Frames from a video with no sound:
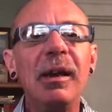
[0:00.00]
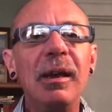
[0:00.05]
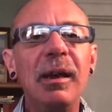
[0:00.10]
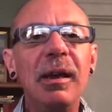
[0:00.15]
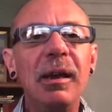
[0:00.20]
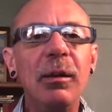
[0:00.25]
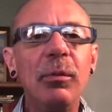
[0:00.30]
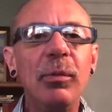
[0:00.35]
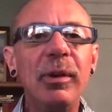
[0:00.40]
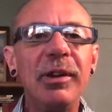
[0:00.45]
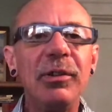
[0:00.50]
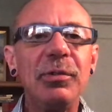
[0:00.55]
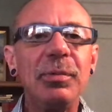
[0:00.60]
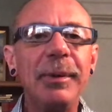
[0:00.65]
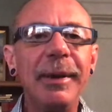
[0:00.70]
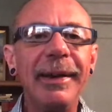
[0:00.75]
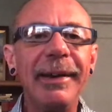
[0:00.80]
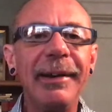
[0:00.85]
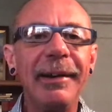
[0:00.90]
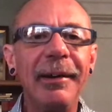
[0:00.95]
in which
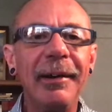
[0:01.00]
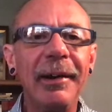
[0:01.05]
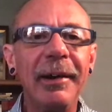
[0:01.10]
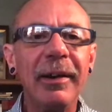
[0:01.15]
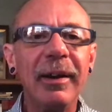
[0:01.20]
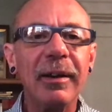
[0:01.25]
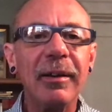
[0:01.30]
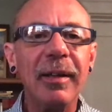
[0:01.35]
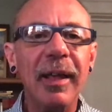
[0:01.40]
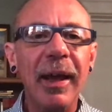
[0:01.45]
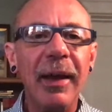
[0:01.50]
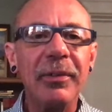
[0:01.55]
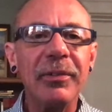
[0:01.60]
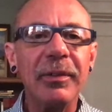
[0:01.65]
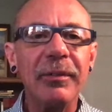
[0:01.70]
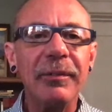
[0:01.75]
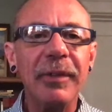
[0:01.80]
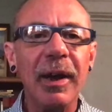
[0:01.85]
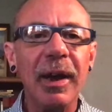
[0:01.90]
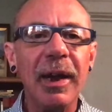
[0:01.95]
we are
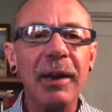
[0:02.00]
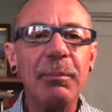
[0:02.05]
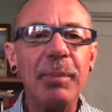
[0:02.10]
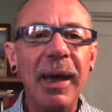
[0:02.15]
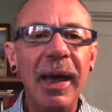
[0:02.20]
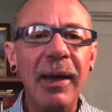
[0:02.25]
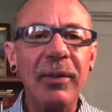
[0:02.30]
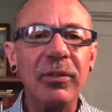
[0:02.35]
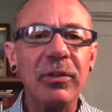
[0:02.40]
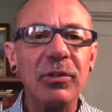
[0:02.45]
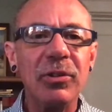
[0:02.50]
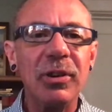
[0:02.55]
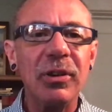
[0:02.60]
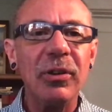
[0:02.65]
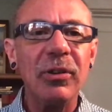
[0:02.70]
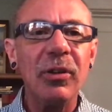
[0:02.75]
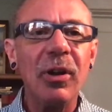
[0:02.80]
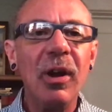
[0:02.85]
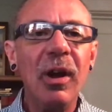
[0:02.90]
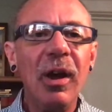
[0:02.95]
classifying passages